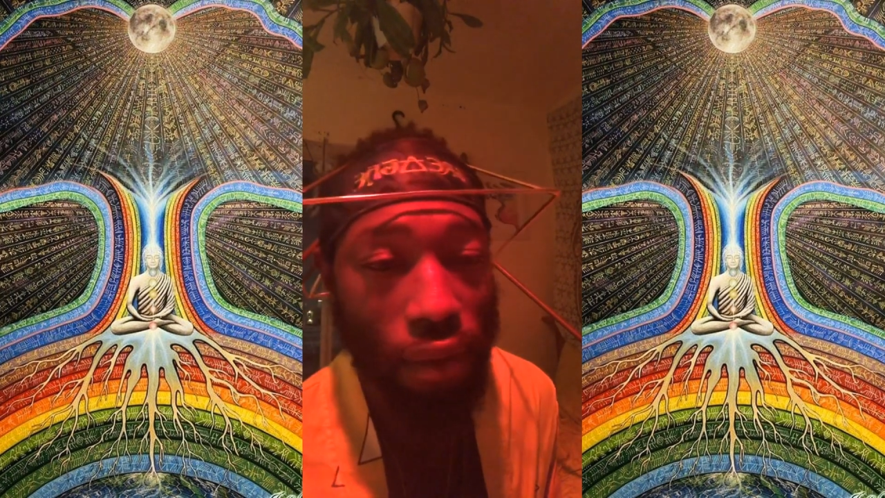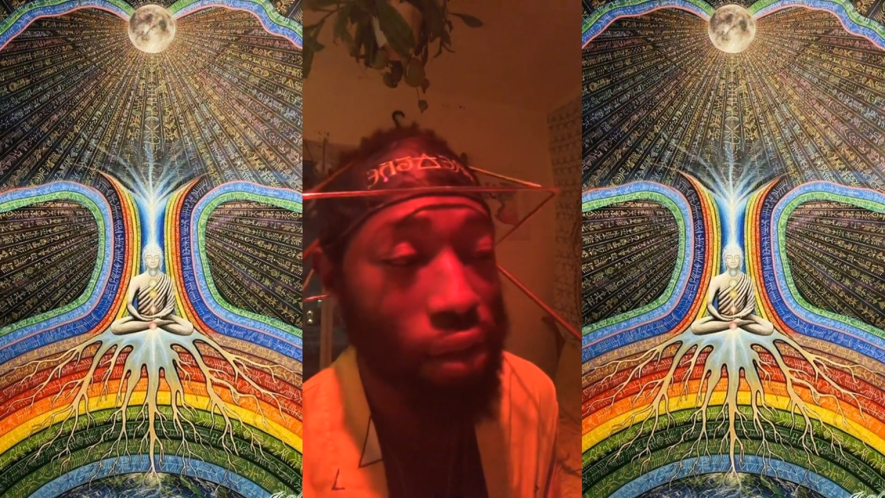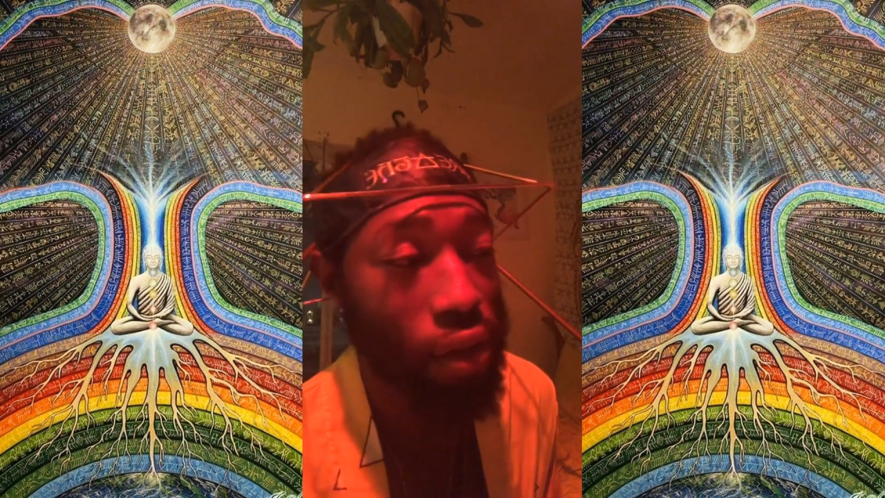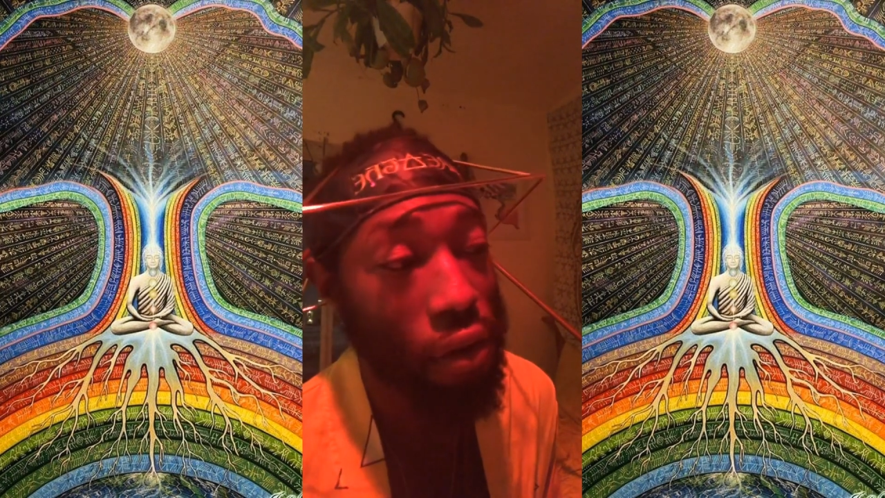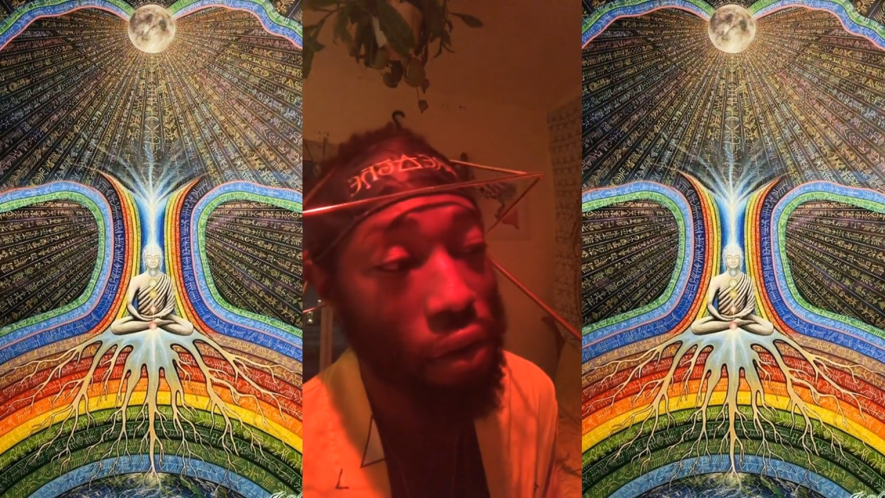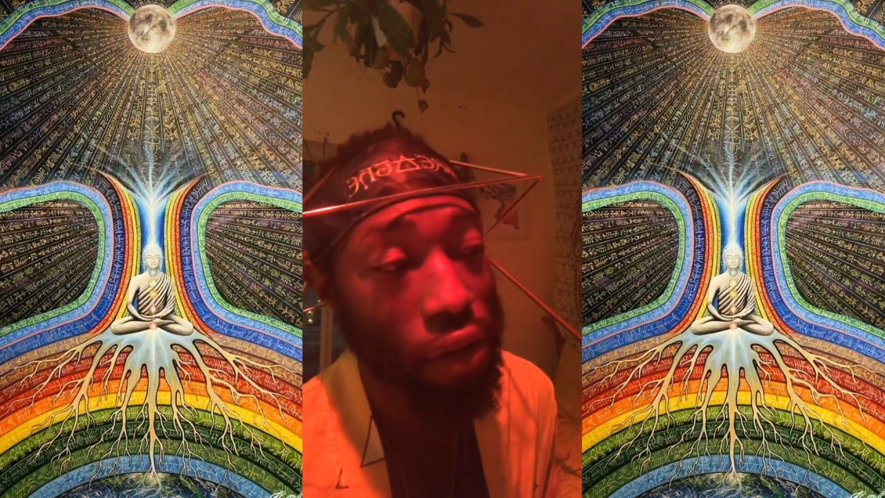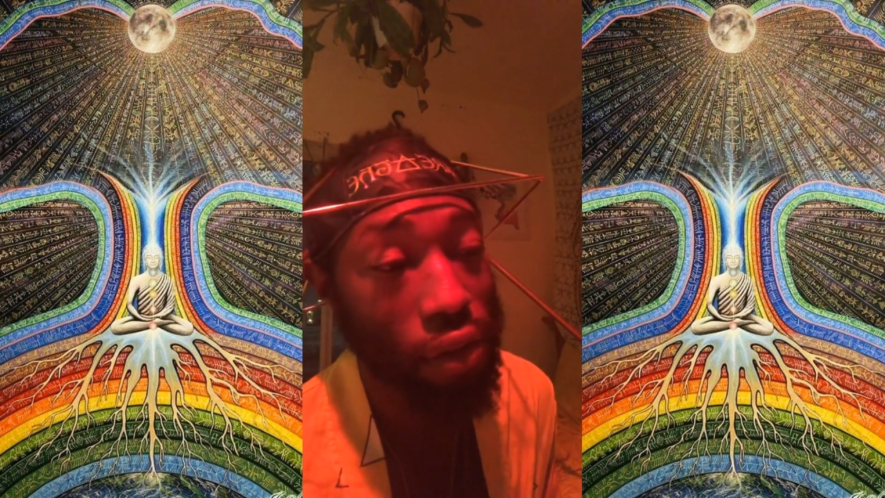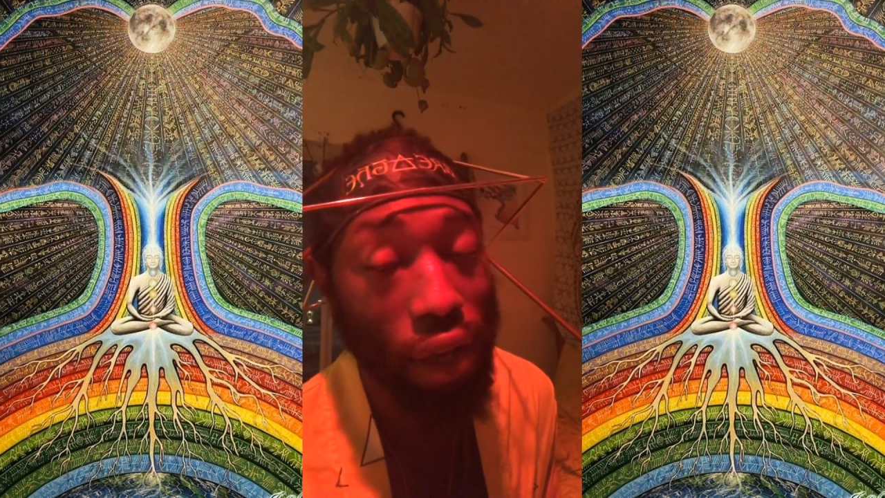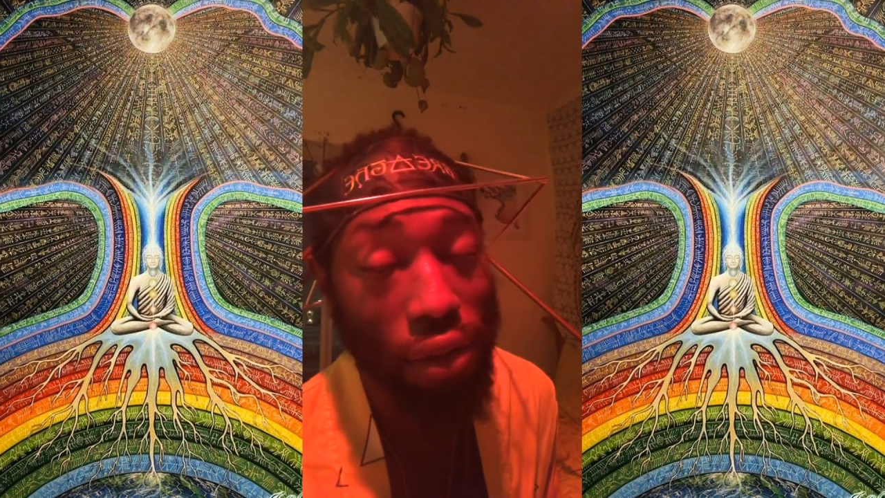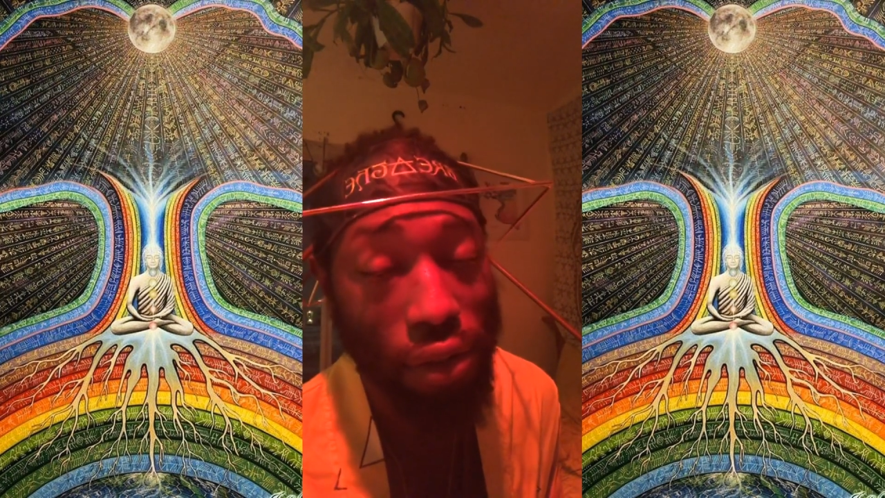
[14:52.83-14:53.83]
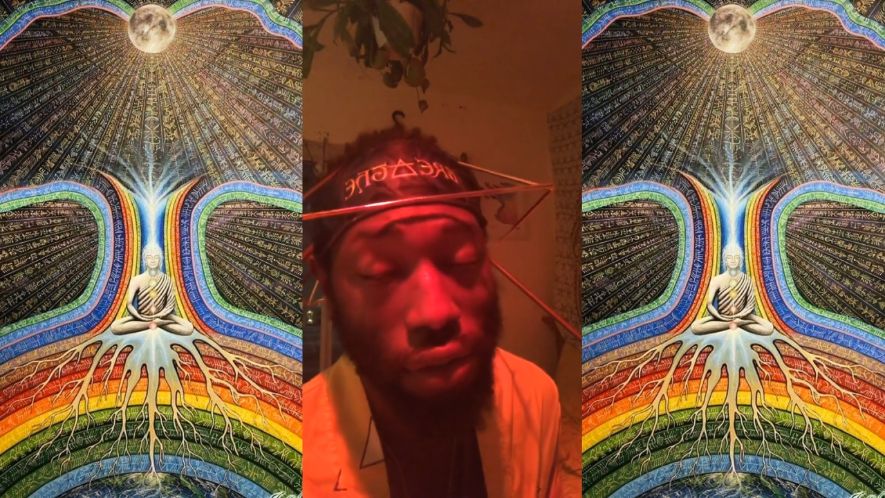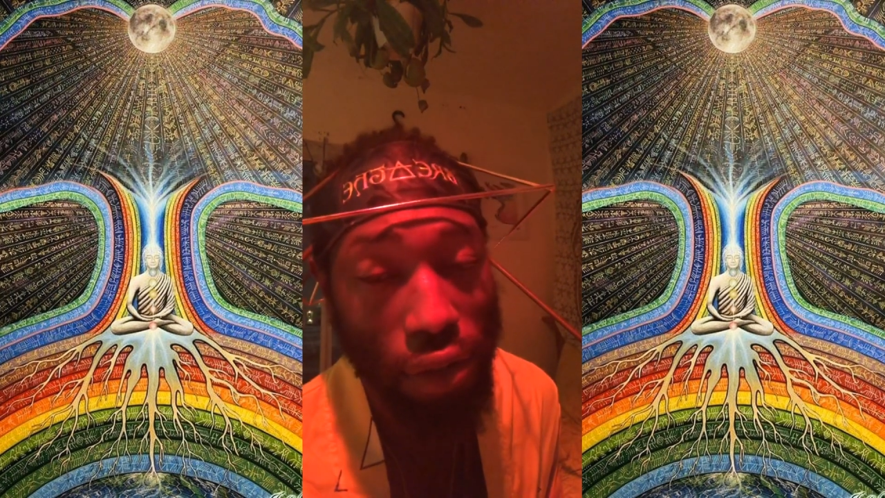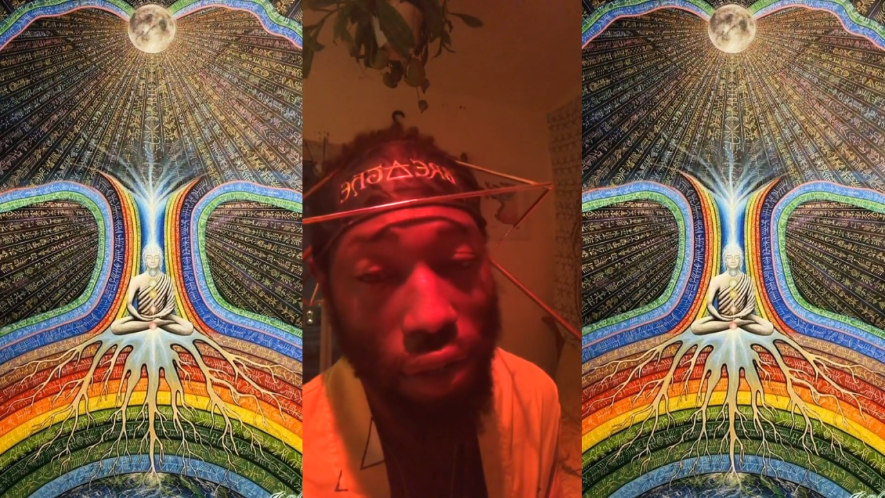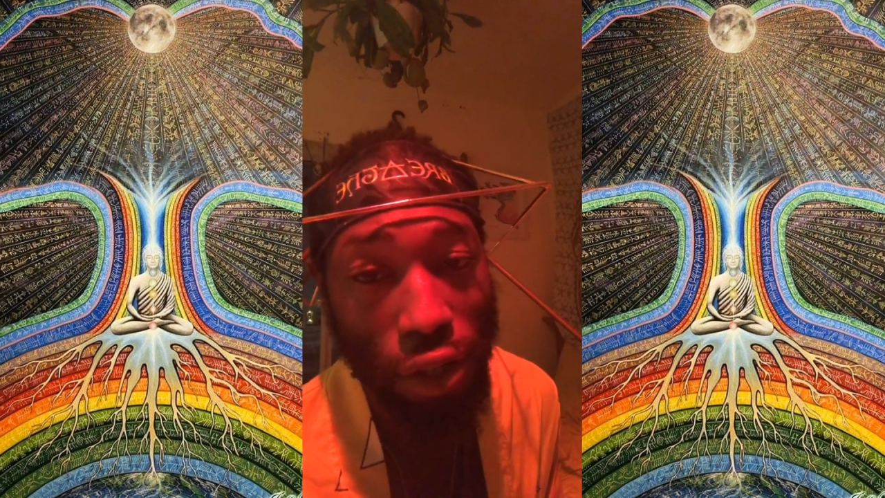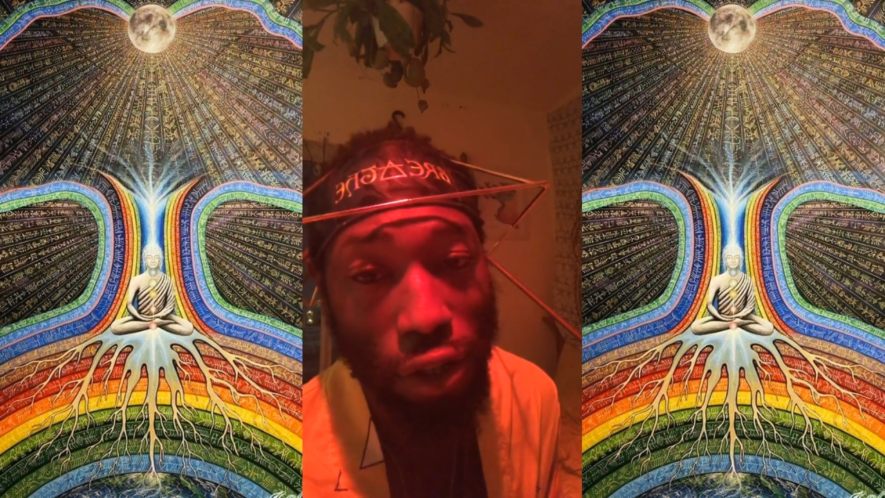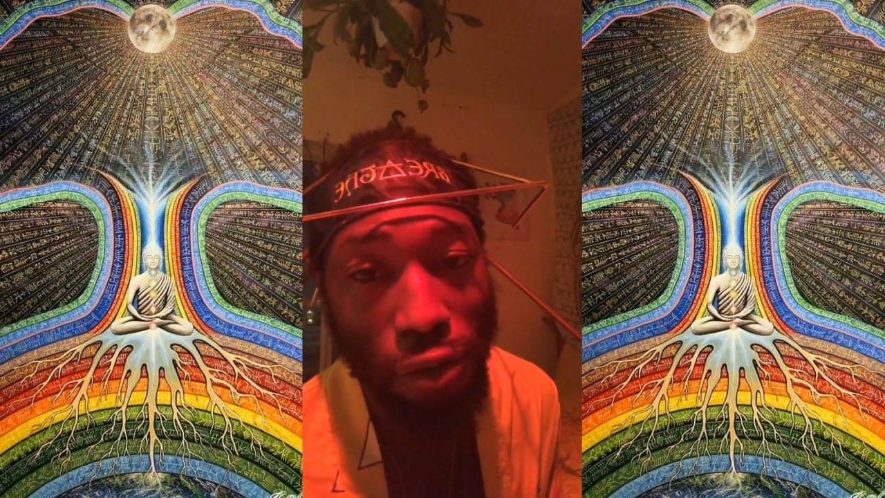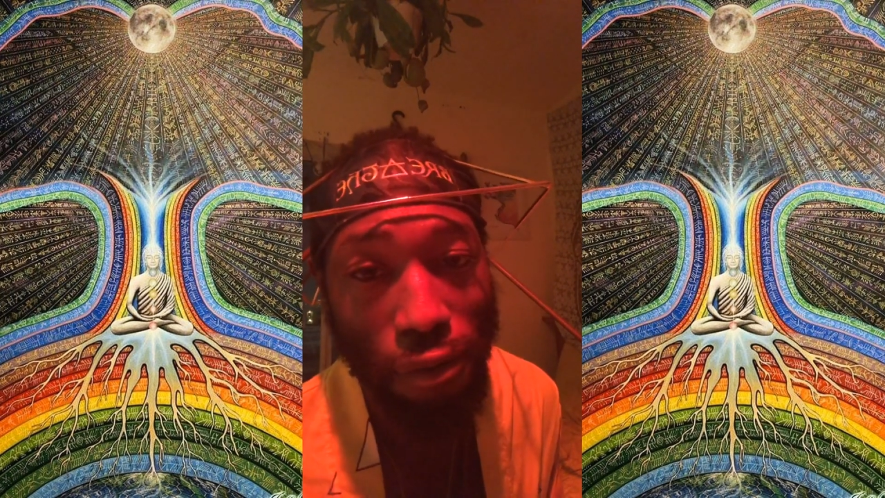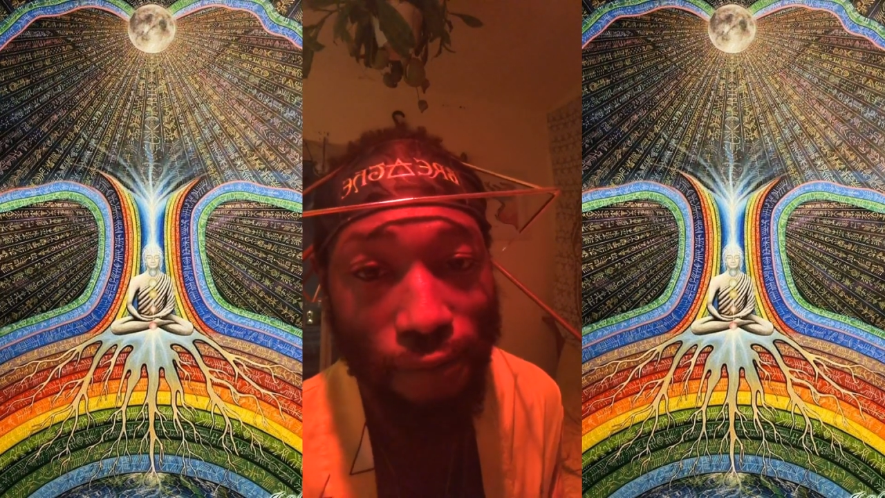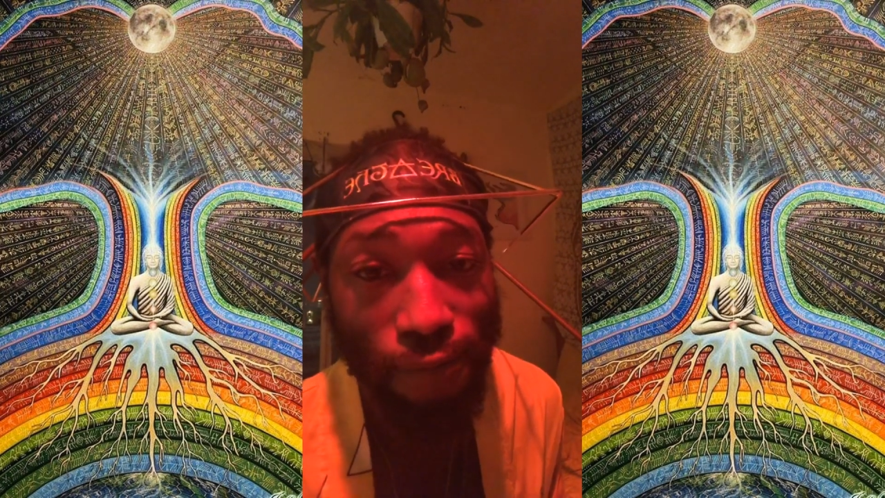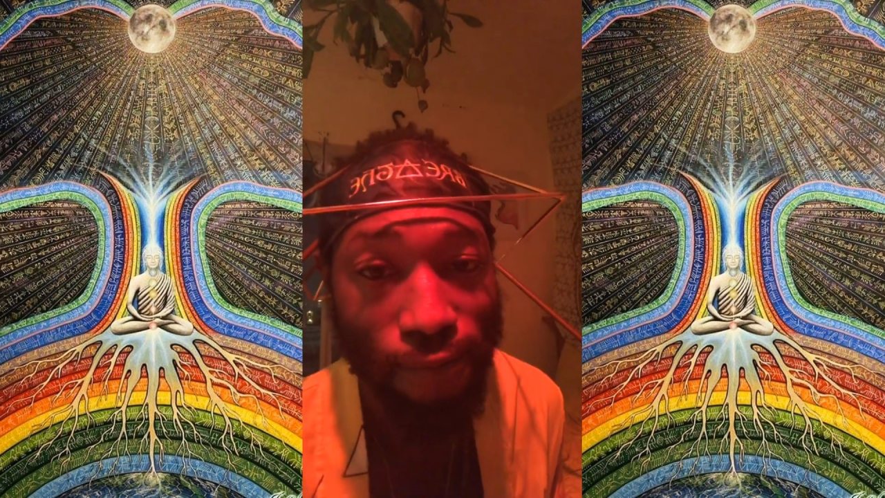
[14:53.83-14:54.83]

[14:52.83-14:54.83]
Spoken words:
That's another thing Texas should teach you.